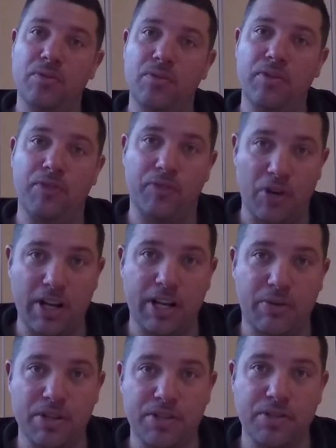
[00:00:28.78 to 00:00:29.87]
if you've got any
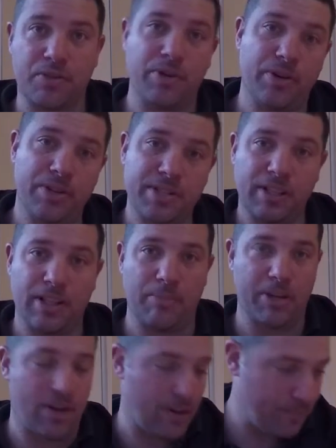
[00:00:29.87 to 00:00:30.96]
questions or queries, let
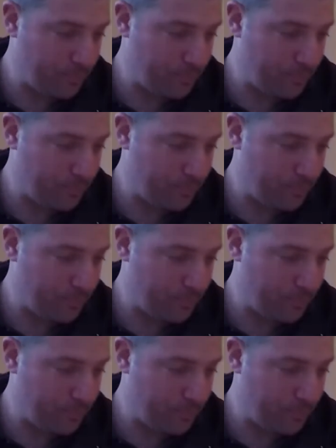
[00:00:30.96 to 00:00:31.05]
me know.